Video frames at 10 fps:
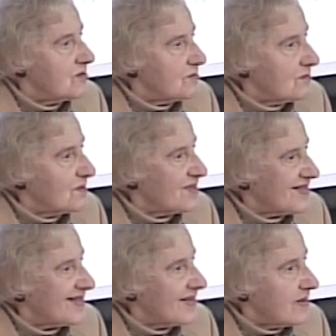to
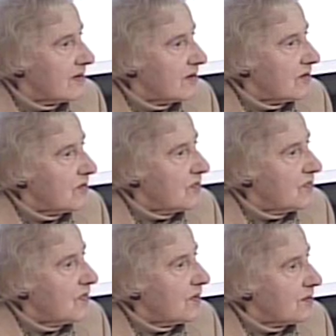uh, uh,
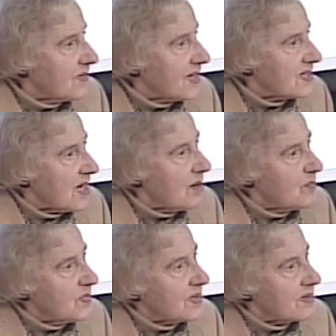follow that
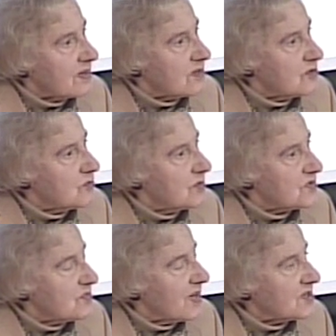up and do
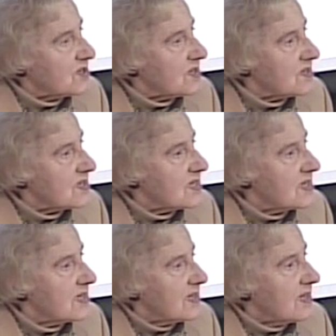as much as,
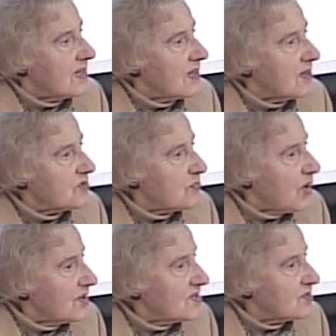as
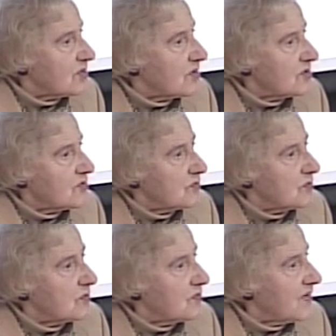possible
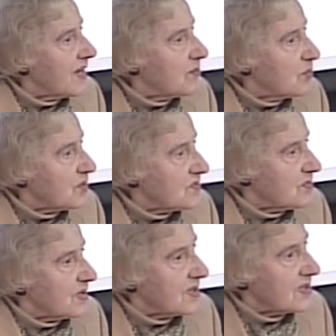to find
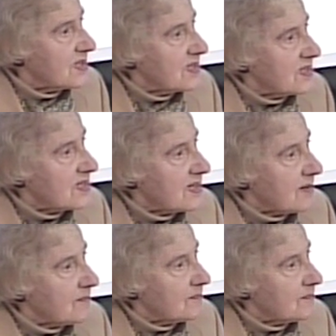possibilities.